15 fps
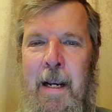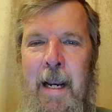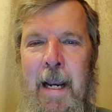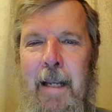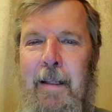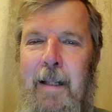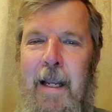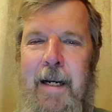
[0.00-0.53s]

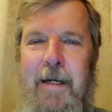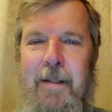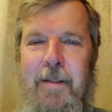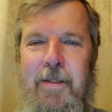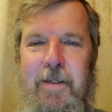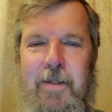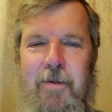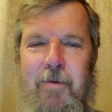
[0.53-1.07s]
Headline of
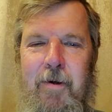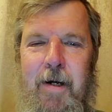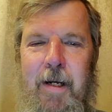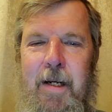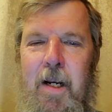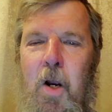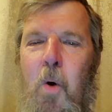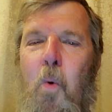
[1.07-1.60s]
the story,
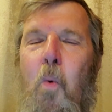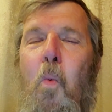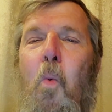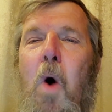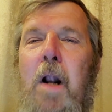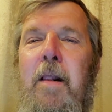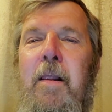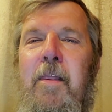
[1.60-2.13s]

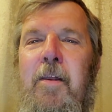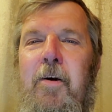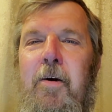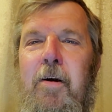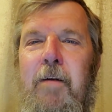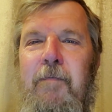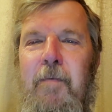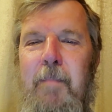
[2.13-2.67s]

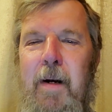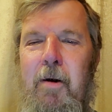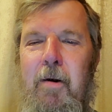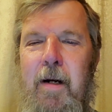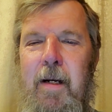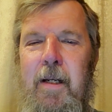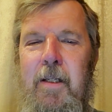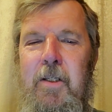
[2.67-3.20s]
one-third of
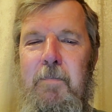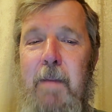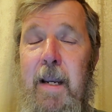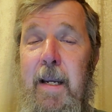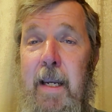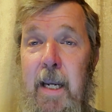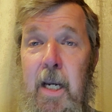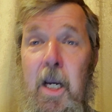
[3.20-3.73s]
Americans
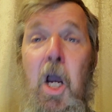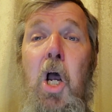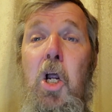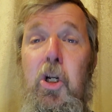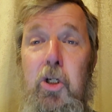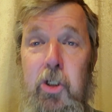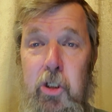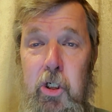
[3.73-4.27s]
making
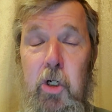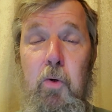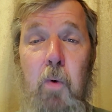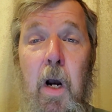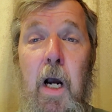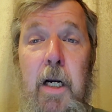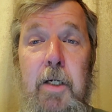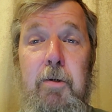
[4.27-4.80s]

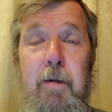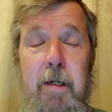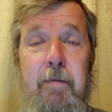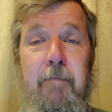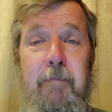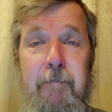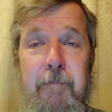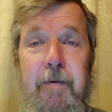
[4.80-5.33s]

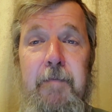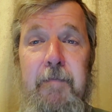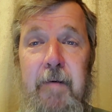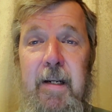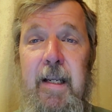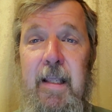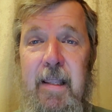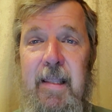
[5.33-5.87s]

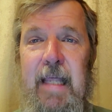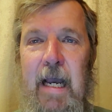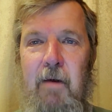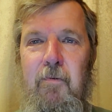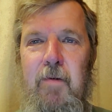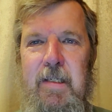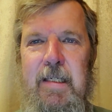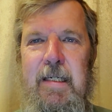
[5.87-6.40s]

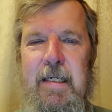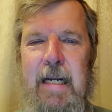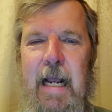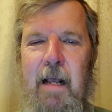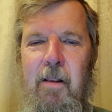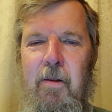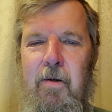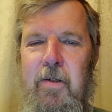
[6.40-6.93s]

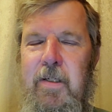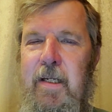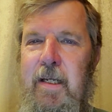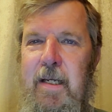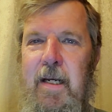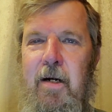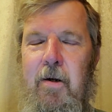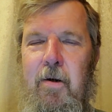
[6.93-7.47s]
$250,000 a
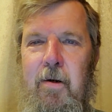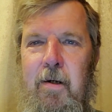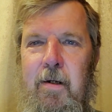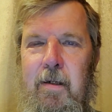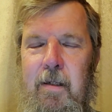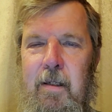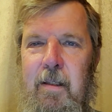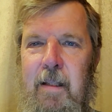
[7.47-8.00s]
year
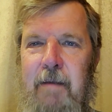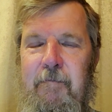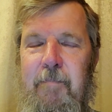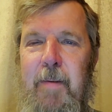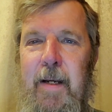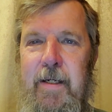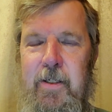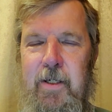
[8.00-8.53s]
live
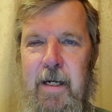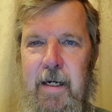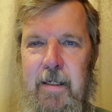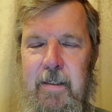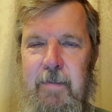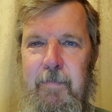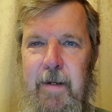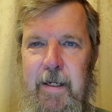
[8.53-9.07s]

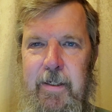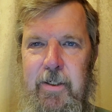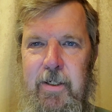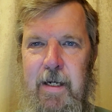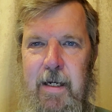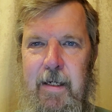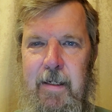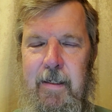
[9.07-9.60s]
paycheck to
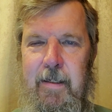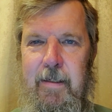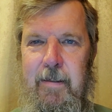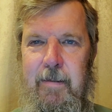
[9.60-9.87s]
paycheck.